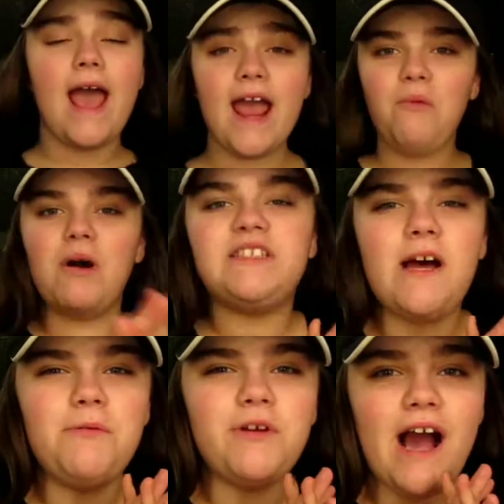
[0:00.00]
Hey, what's
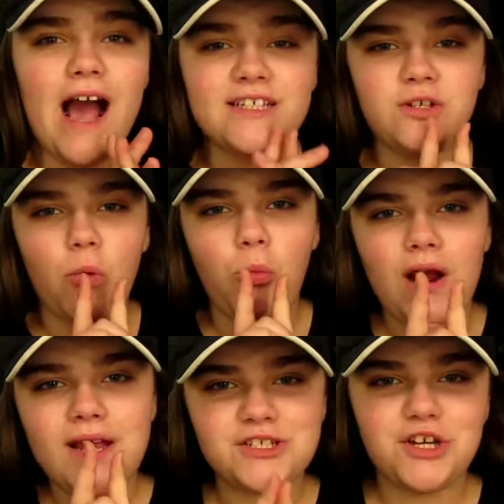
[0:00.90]
up you guys?
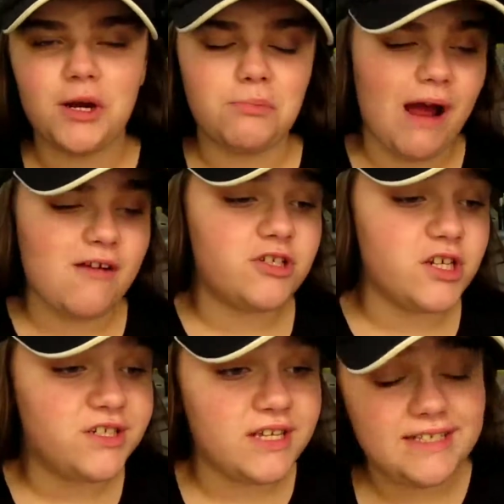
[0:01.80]
What is good,
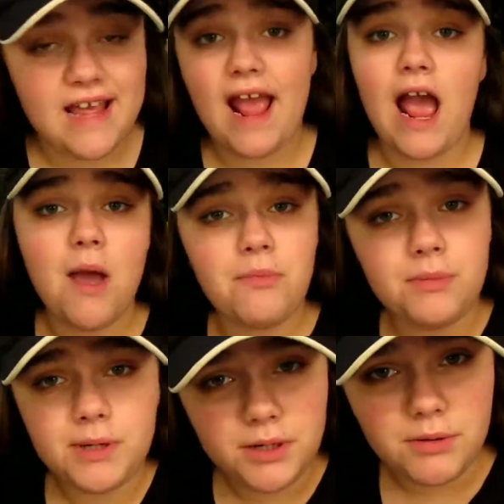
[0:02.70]
Bouncers? Today I'm going
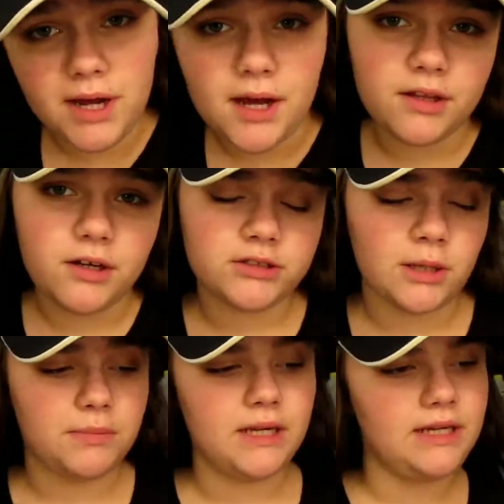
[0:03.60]
to be doing a little
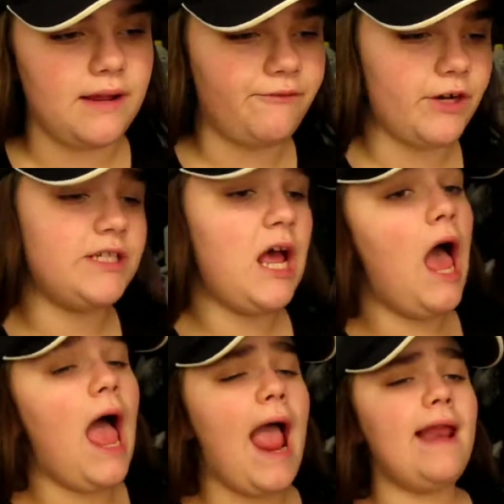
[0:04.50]
something different.
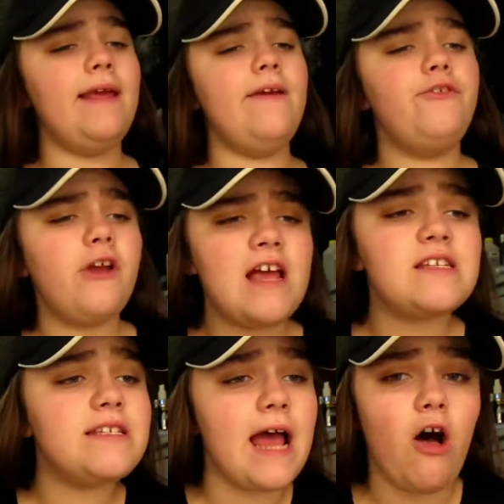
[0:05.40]
And if you guys
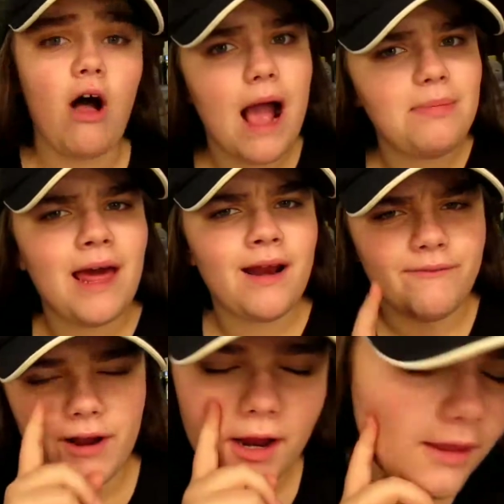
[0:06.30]
can tell, I'm not a
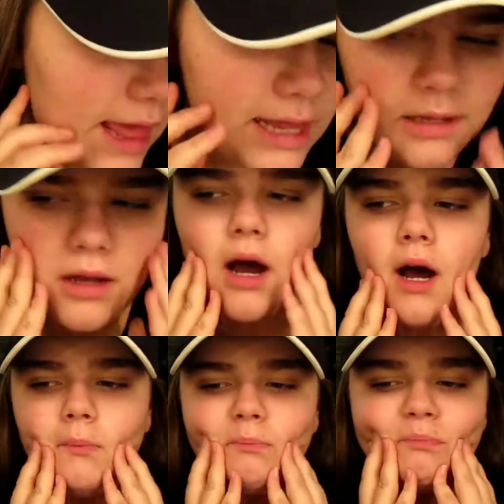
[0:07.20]
very, like,
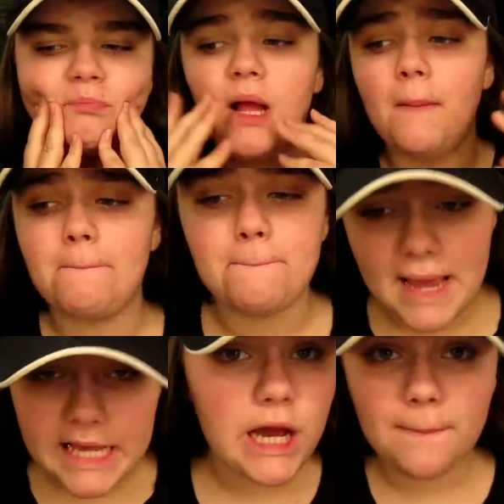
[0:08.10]
um,
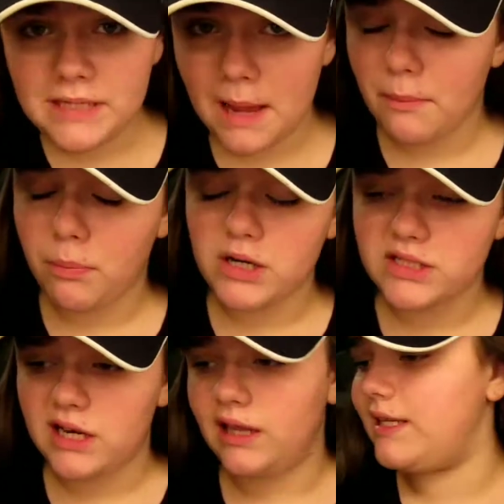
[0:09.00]
makeup type of
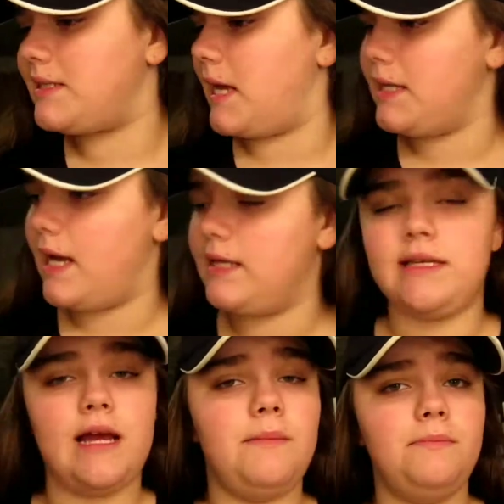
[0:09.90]
person. At least not yet.
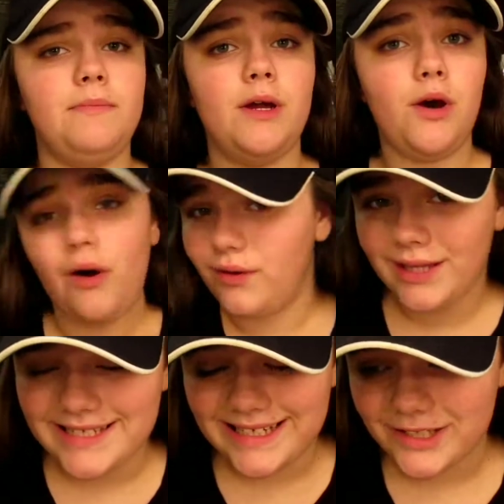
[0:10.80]
I'm
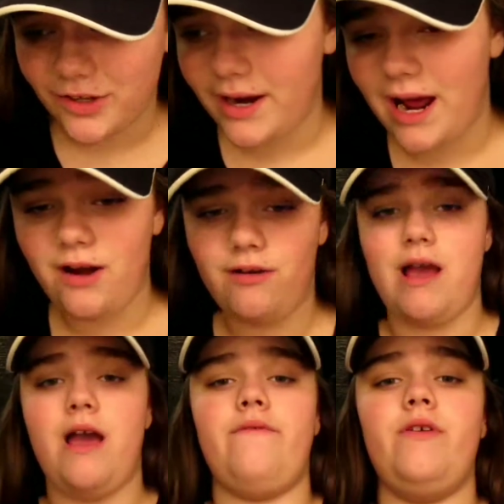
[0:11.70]
only in 6th grade. I don't
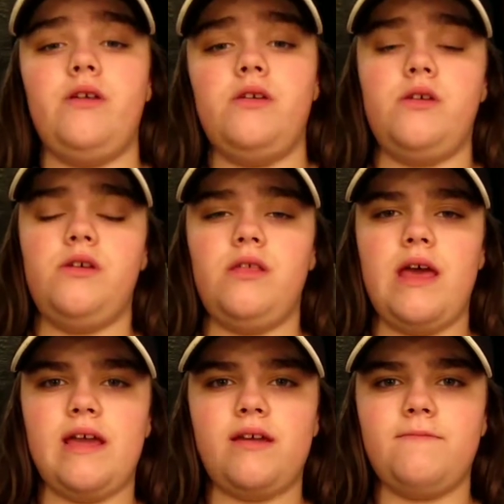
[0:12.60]
have,
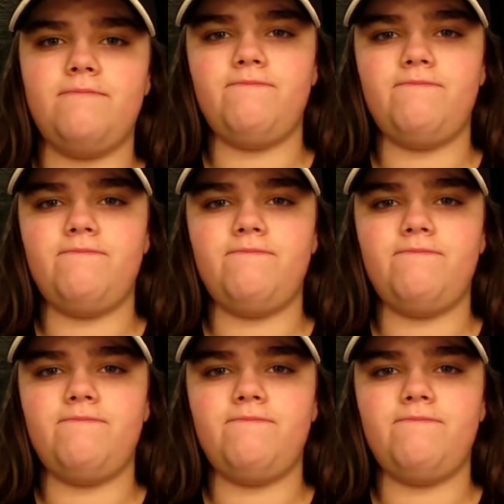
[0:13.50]
like,